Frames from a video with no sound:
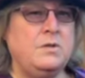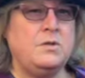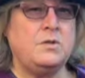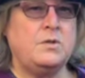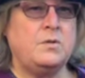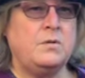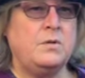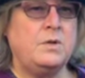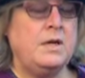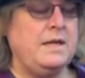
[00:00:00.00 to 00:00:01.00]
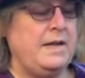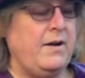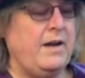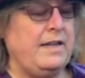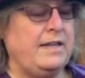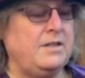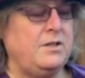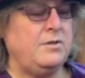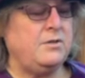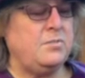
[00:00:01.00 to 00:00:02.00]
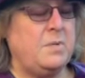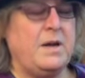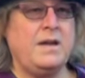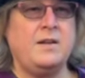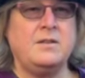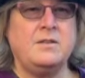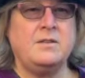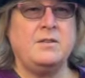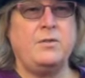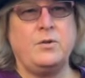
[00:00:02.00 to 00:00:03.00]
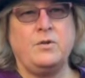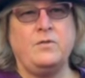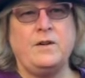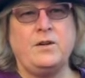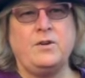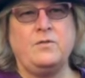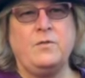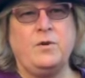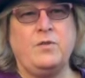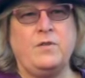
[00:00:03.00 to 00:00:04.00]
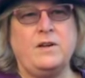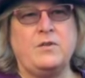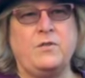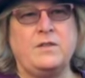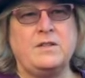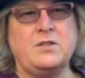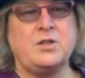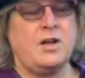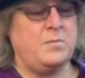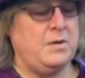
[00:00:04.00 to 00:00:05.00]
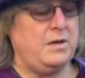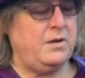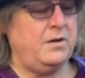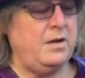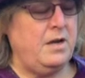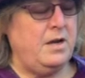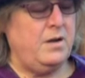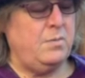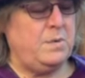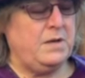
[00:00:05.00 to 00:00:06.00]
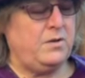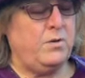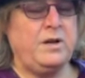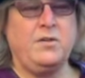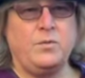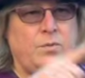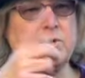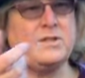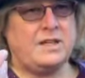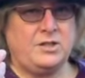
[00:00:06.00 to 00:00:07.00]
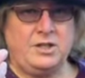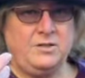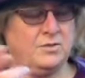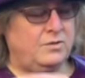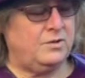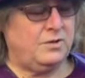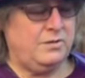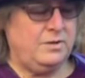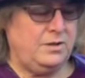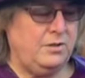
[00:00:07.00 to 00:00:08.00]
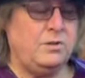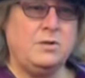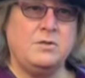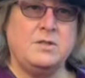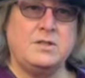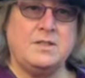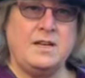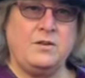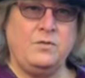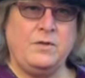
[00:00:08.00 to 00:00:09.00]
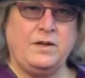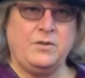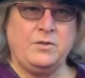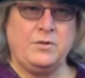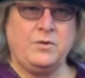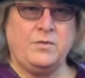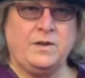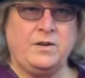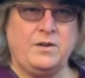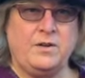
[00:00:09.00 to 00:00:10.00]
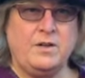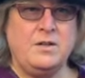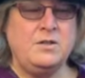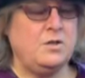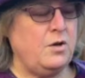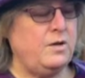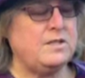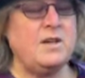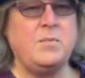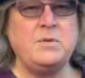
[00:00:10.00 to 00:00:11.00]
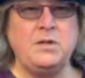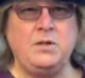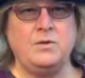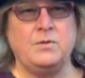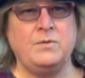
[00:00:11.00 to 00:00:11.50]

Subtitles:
2. Now, I like to use my third finger and fourth finger for this job here, but according to the rules I just told you, you'd use the second finger and third finger. So it's up to you.